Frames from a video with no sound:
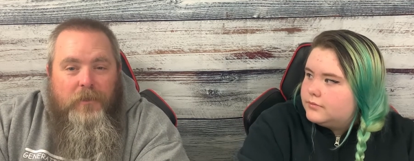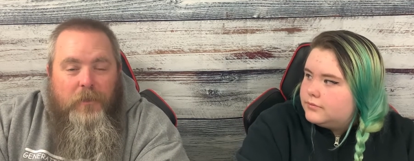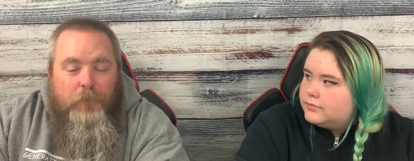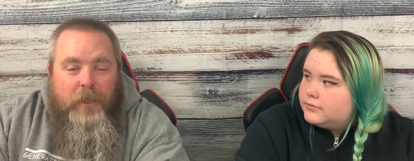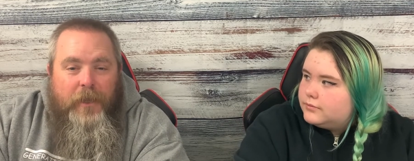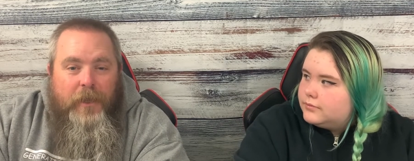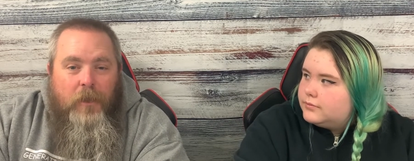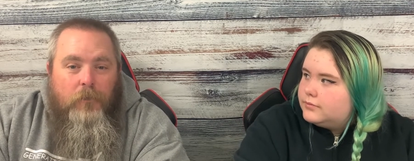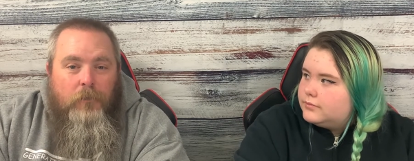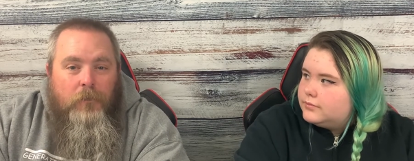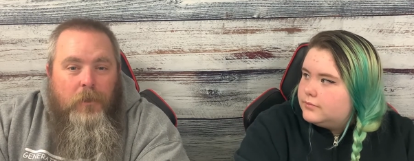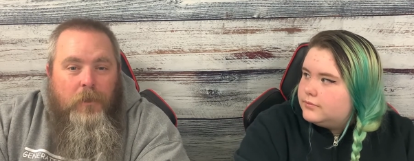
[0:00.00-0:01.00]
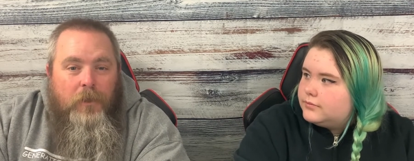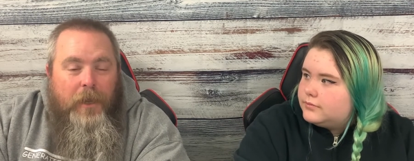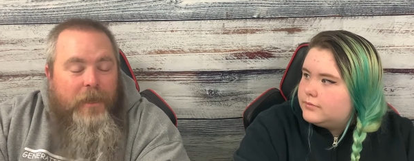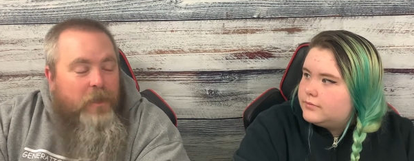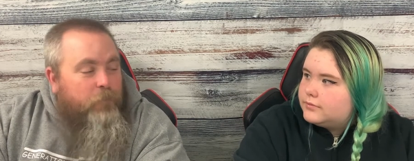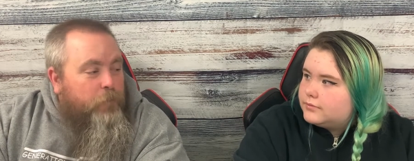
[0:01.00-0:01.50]
Speaker 1: come check it out.
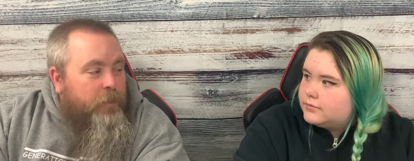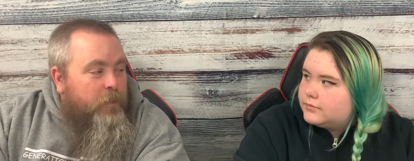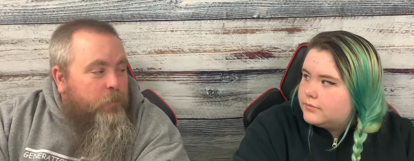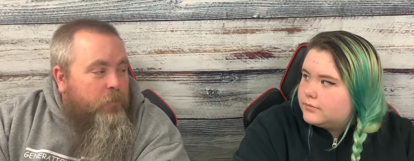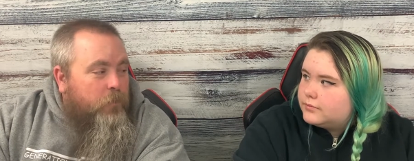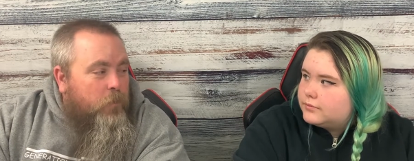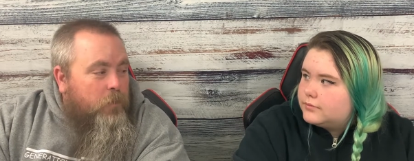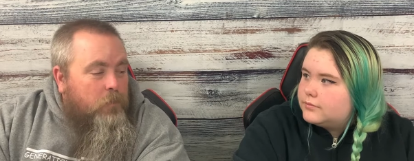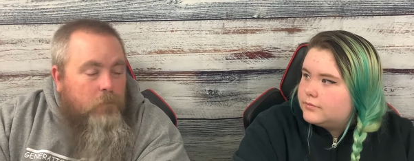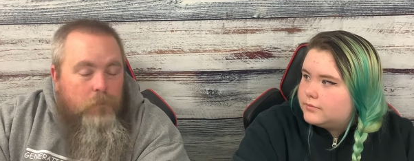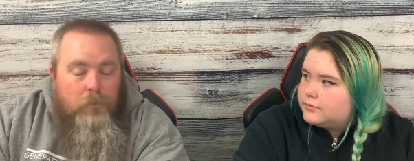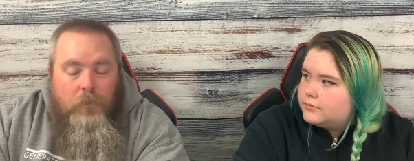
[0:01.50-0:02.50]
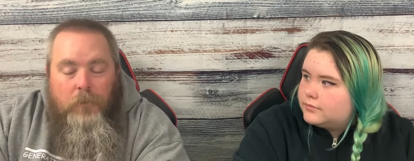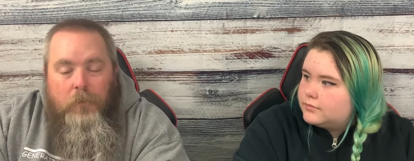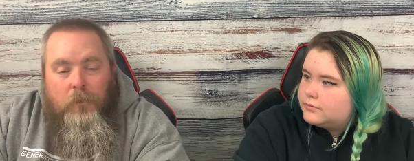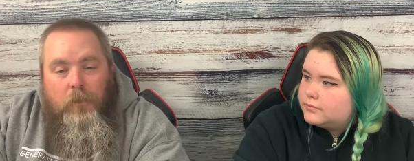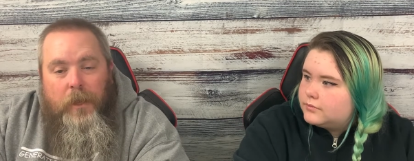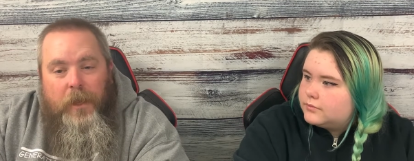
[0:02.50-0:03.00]
I'd never played before.
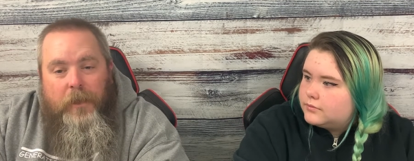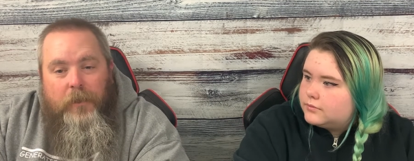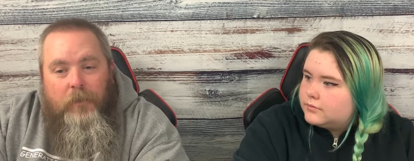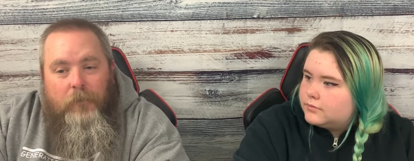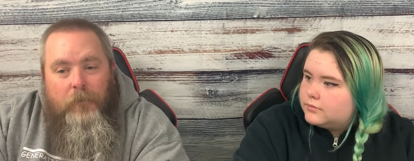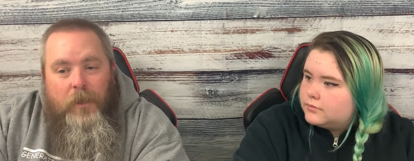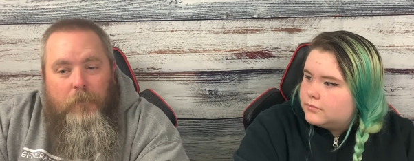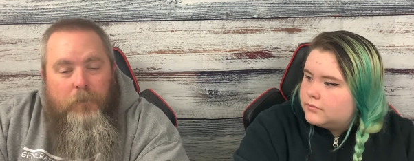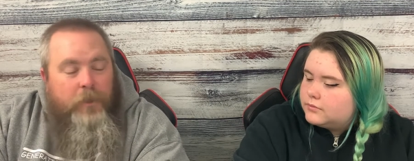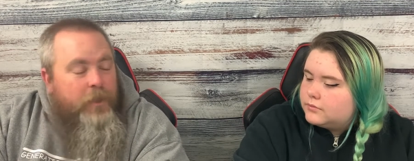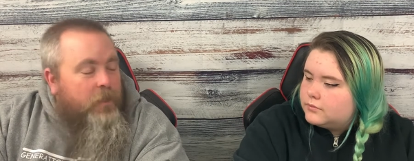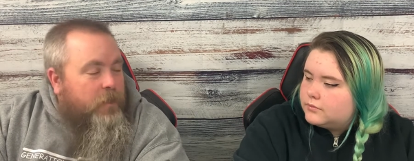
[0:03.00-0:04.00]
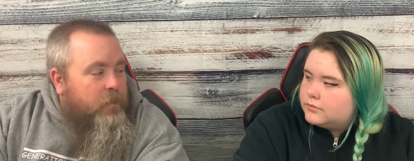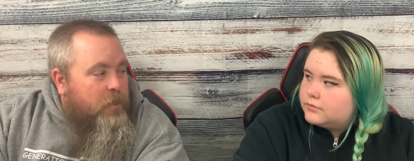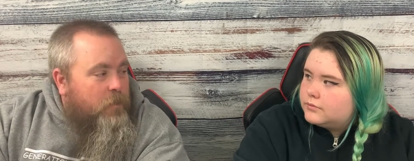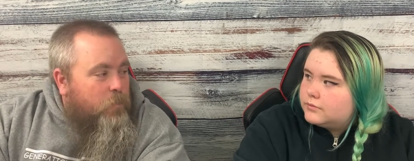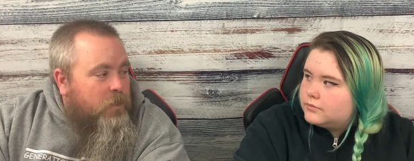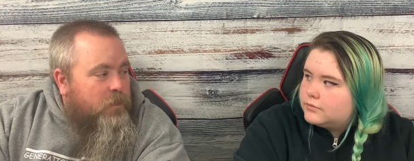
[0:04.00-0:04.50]
Anna had played, I
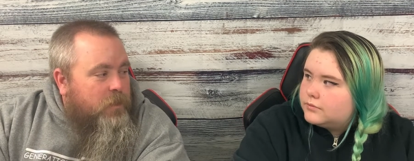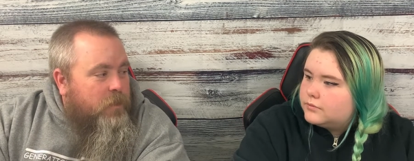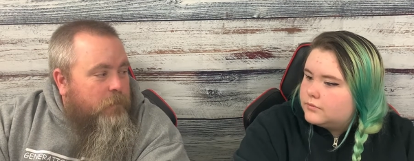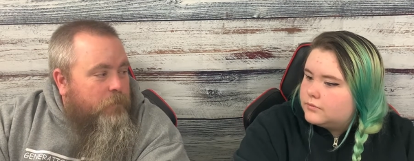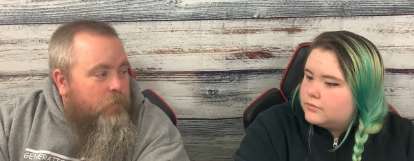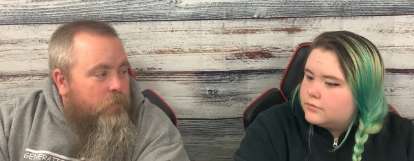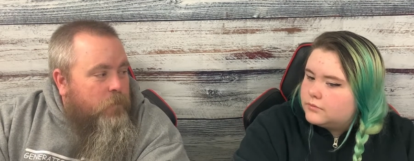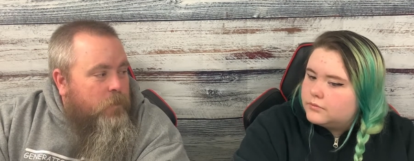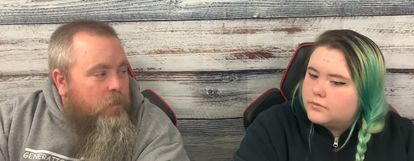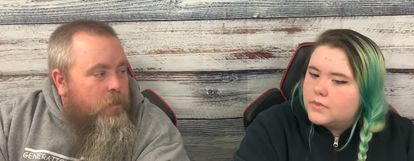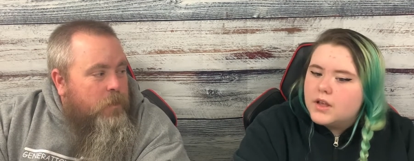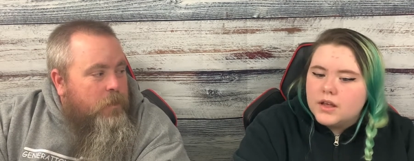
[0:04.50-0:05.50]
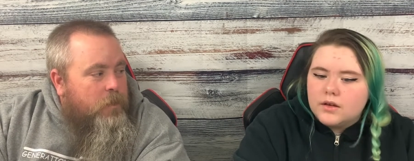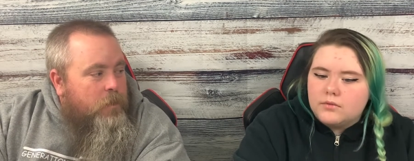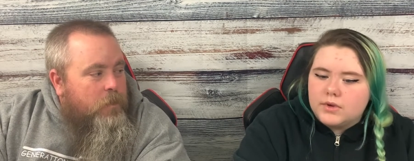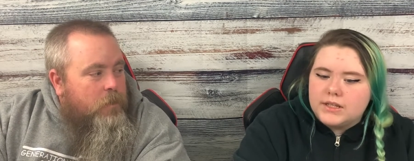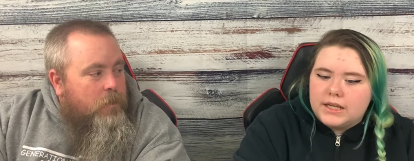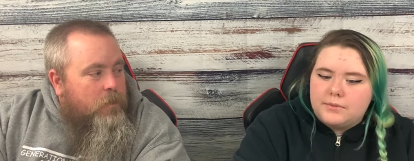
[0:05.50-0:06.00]
think, one time.
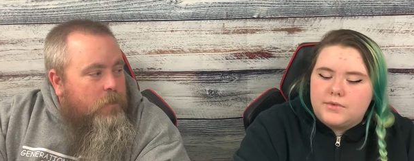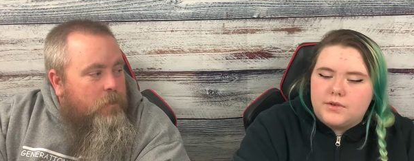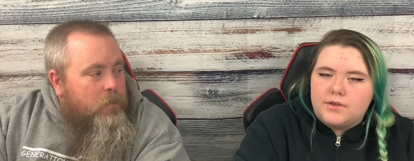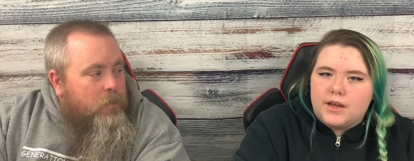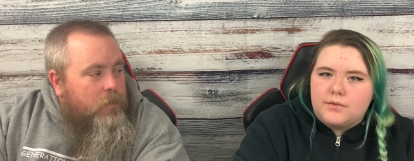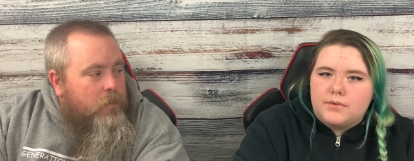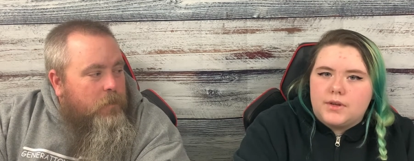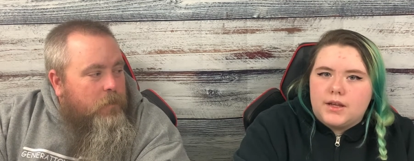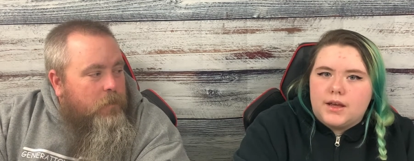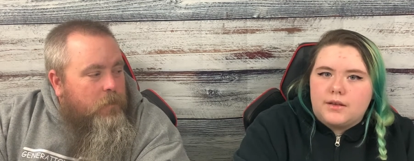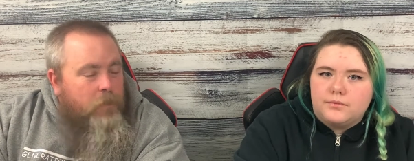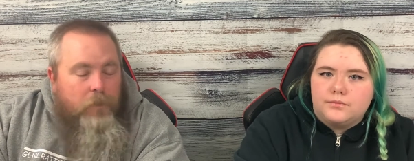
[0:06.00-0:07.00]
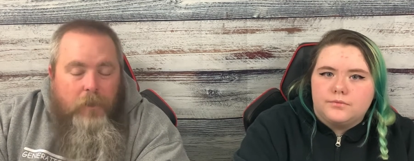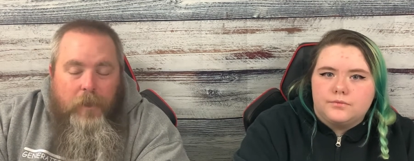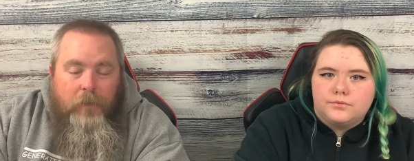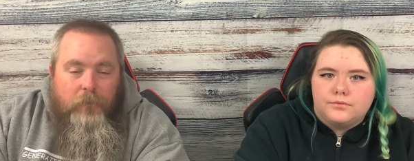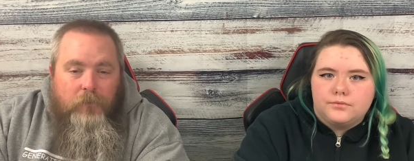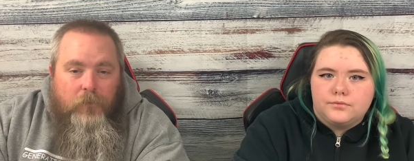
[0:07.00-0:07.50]
Speaker 2: One time through that one, yeah.
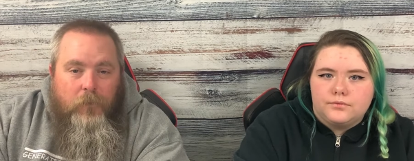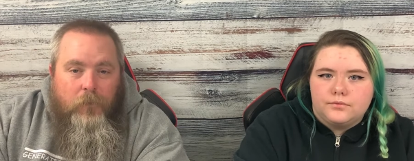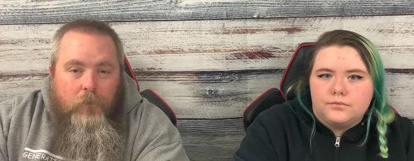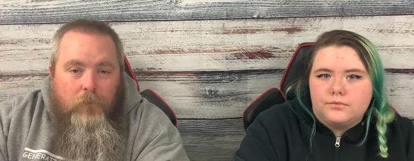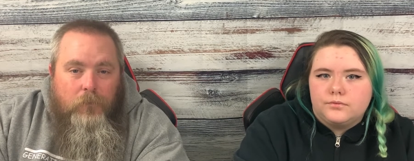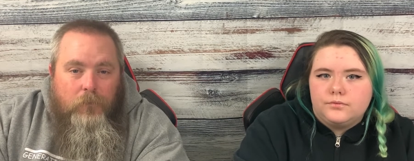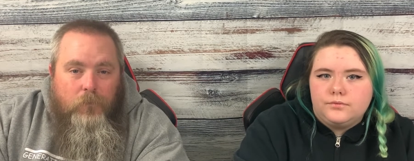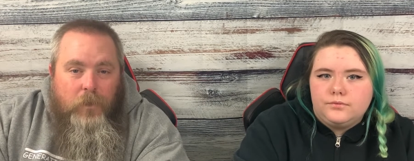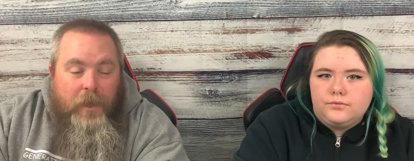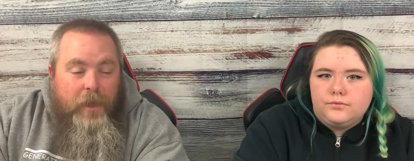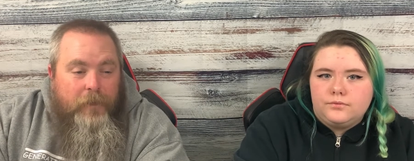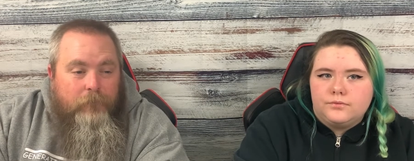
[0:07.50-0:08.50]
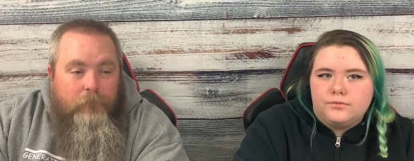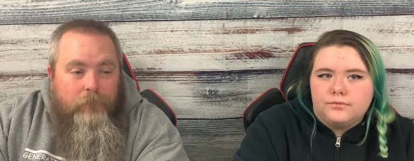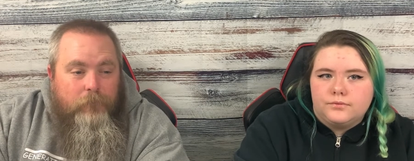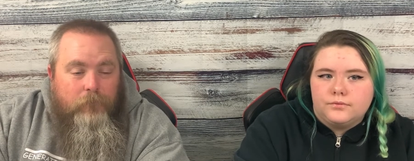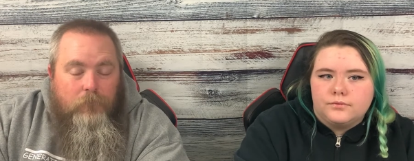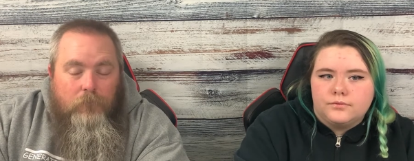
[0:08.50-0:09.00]
Speaker 1: Yeah. So we got...
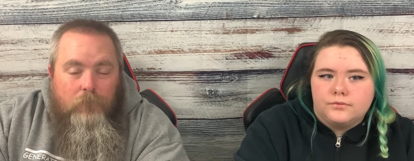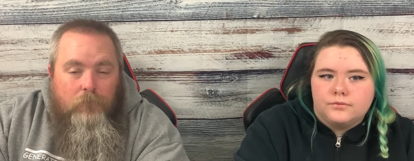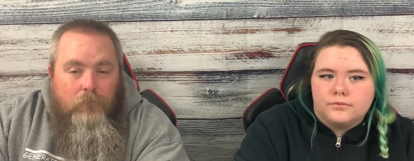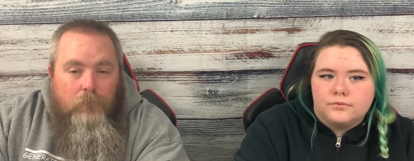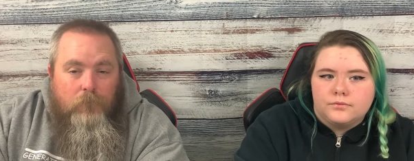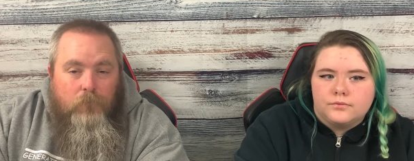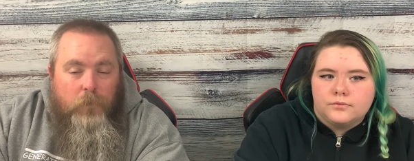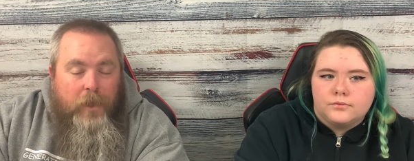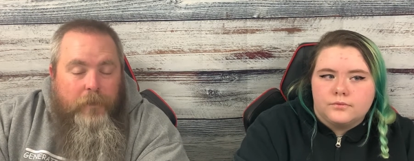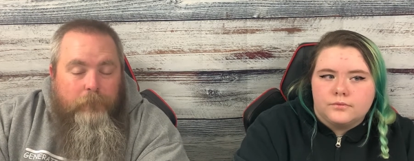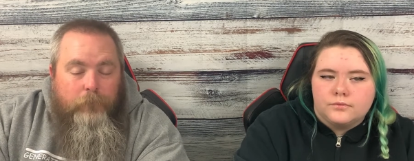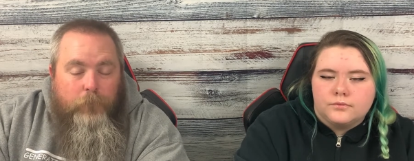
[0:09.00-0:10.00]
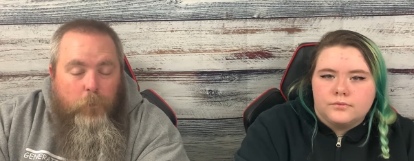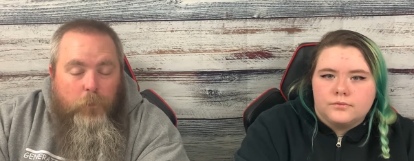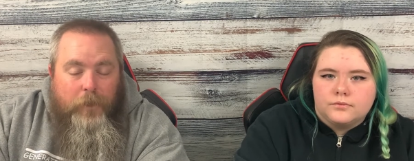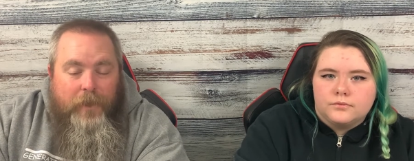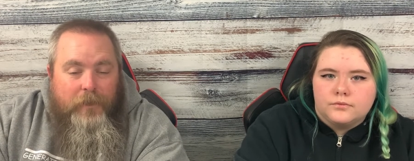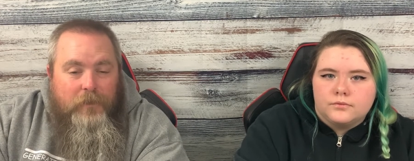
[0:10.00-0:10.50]
We got
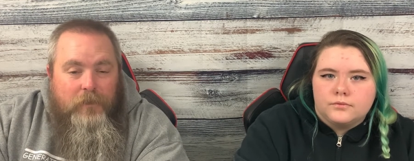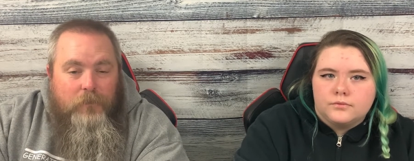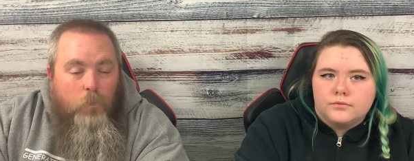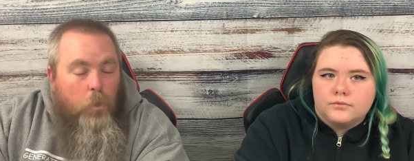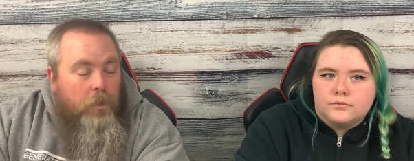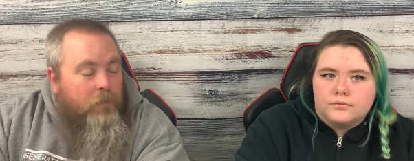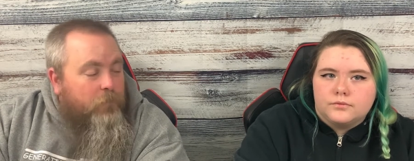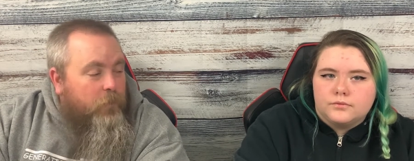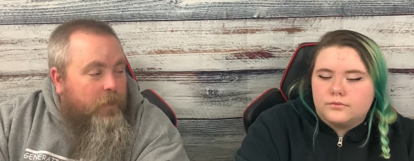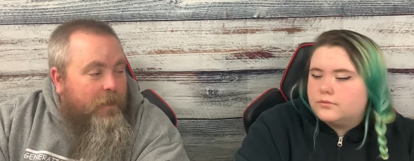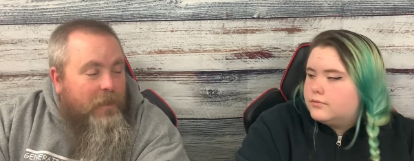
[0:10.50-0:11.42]
Borderlands one for like